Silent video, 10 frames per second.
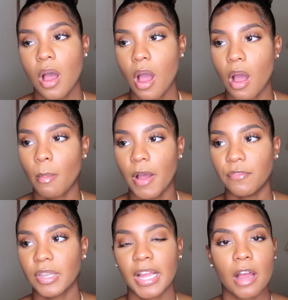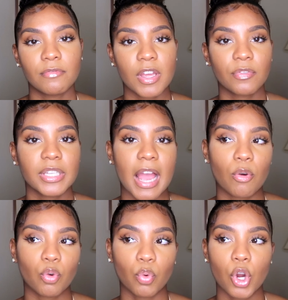I feel like I've definitely
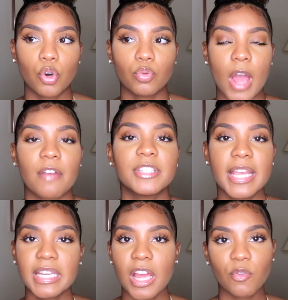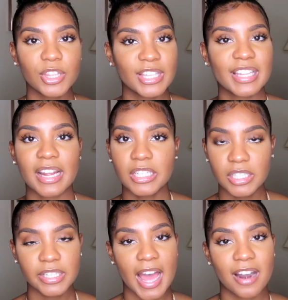outgrown. I've taken everything that I
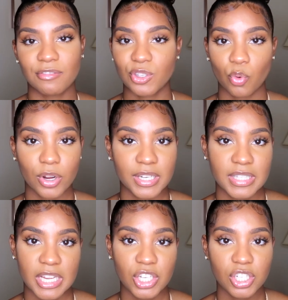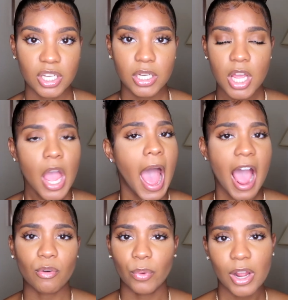could out of this organization.
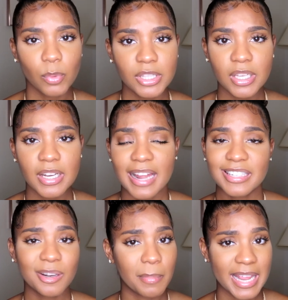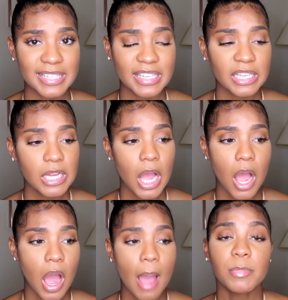I ran with it, I did amazing.
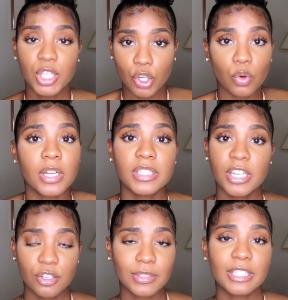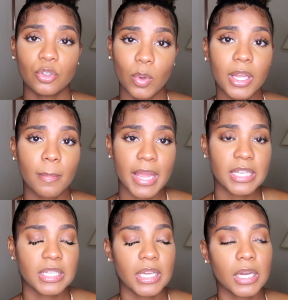I'm still continuously doing
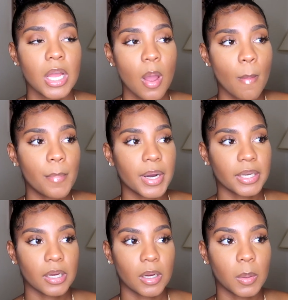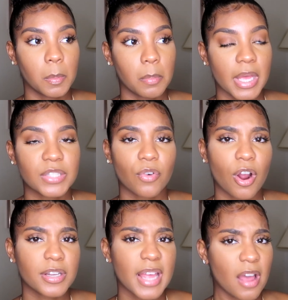amazing, but as
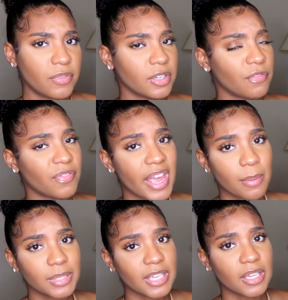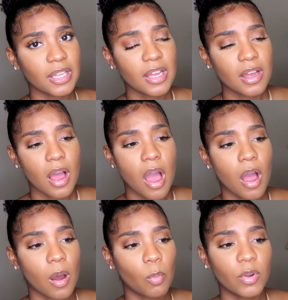far as having a family,
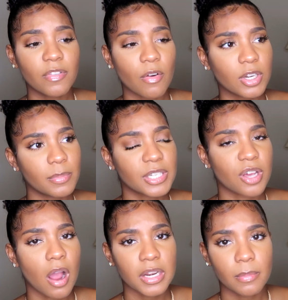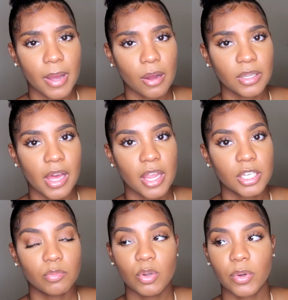we've already been talking about,
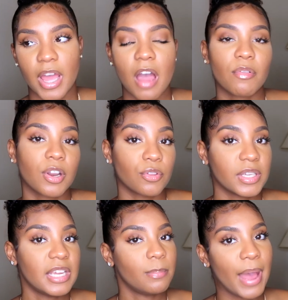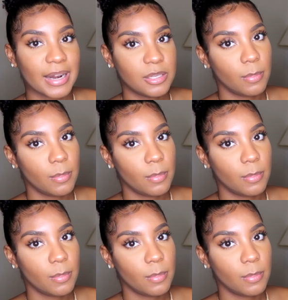like, do we want to have another kid back to